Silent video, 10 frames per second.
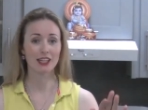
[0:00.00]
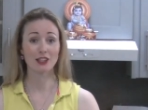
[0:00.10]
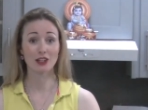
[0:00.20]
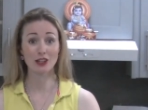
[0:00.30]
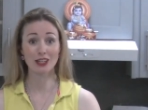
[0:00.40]

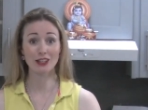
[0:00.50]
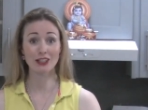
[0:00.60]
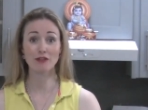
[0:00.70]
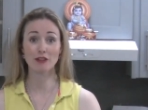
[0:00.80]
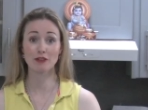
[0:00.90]
You're going to cook
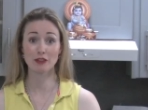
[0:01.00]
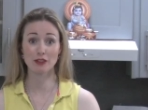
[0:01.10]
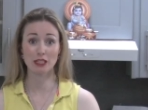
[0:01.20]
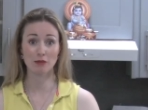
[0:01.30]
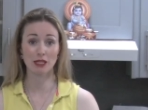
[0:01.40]
it for
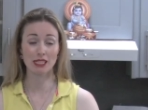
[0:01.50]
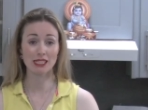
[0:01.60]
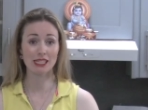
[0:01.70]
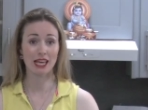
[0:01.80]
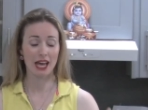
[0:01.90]
15
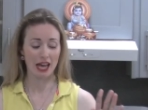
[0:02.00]
minutes.